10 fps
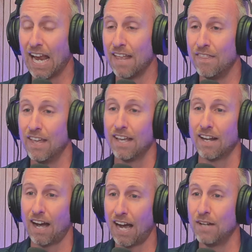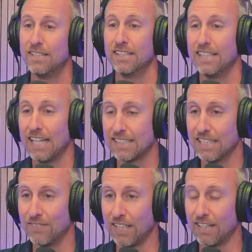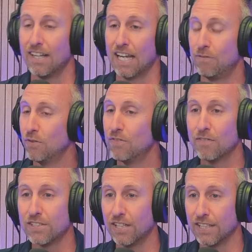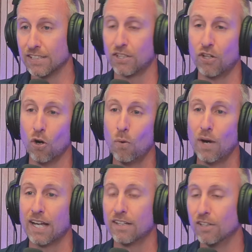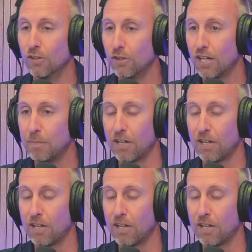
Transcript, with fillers: and then I did the activity. If you've never done this, go and look up a